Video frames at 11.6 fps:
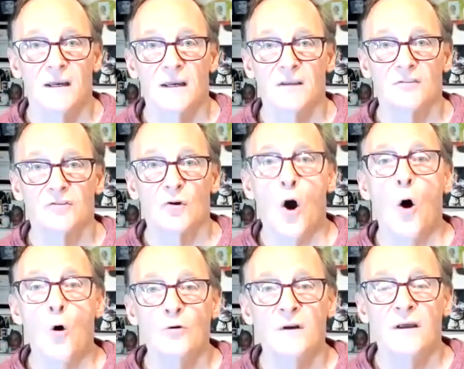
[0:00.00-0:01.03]
is to
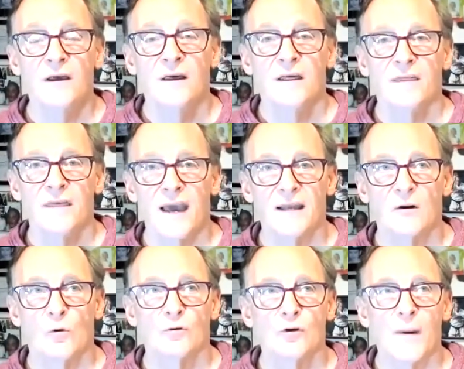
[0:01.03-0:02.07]
own that
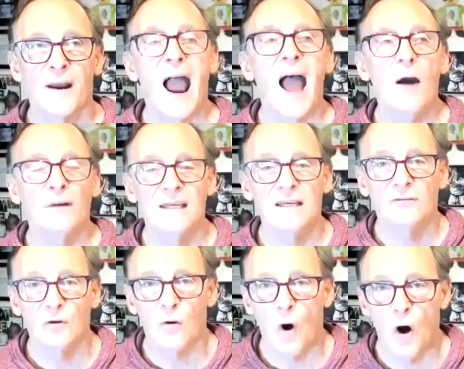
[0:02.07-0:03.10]
no matter how evil
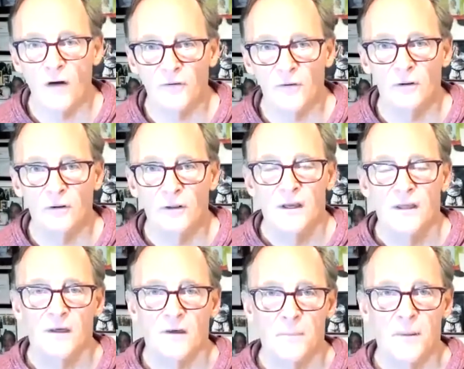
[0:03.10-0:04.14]
or awful
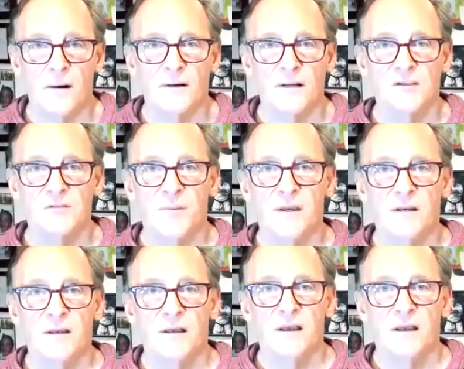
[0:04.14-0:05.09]
the other parent has been,